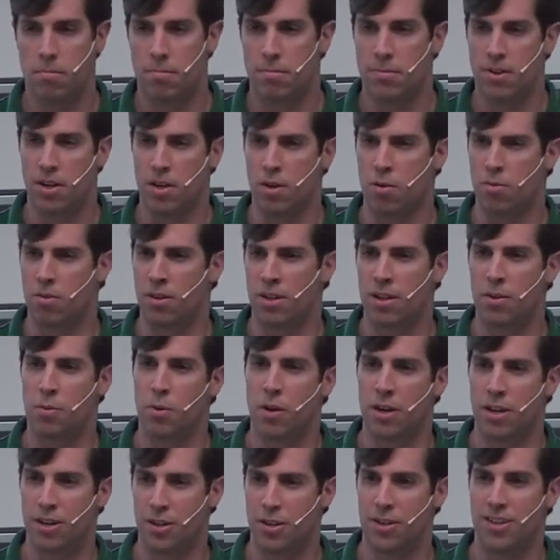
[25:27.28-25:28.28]
you don't really
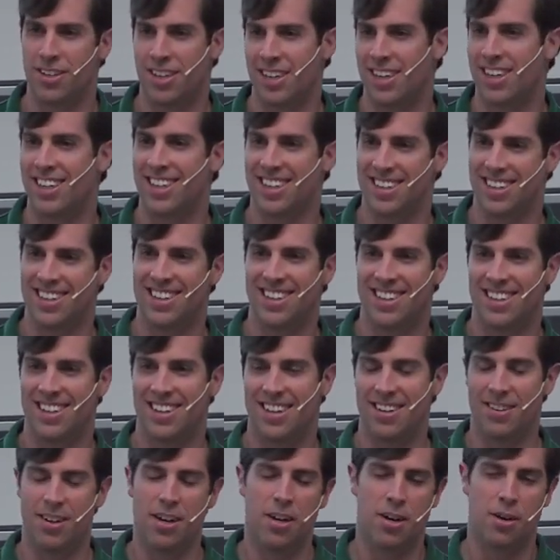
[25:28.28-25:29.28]
want to, like,
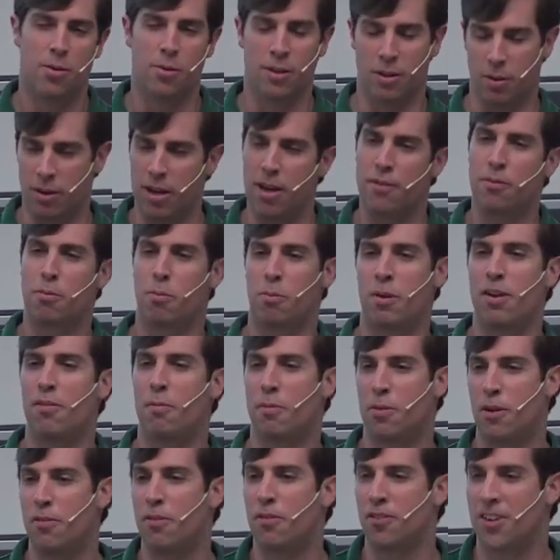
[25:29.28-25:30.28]
we have
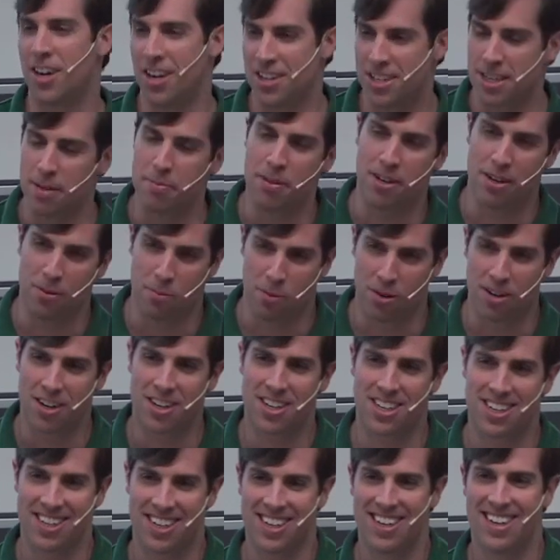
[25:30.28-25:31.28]
proof of concept that it
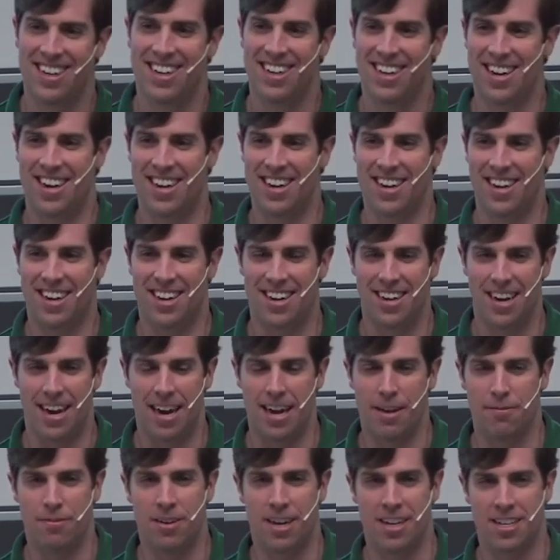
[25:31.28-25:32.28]
works. I
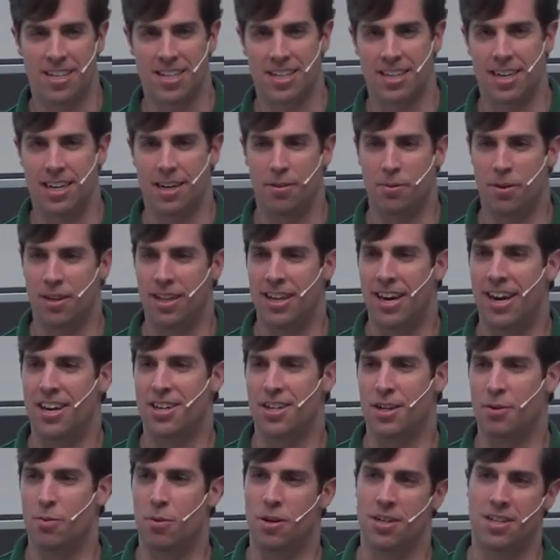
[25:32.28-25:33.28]
have not seen anyone that
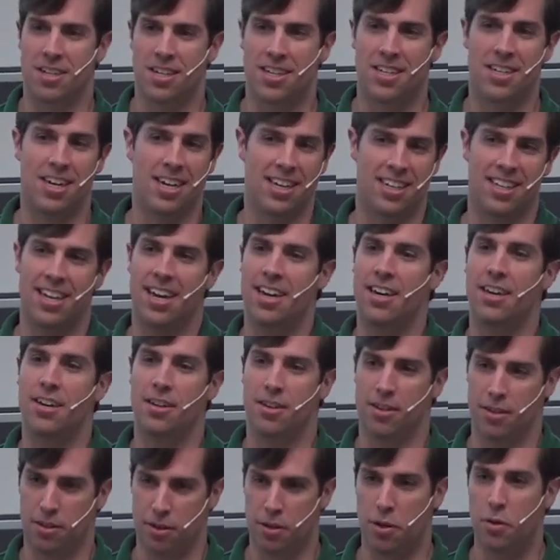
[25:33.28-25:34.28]
actually wants to take that
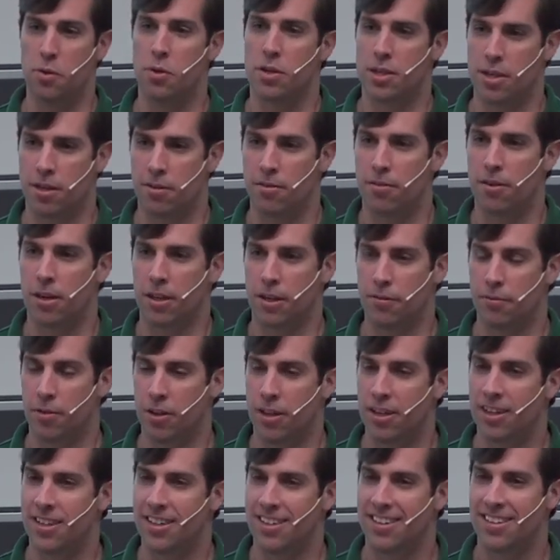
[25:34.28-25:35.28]
and use that effectively.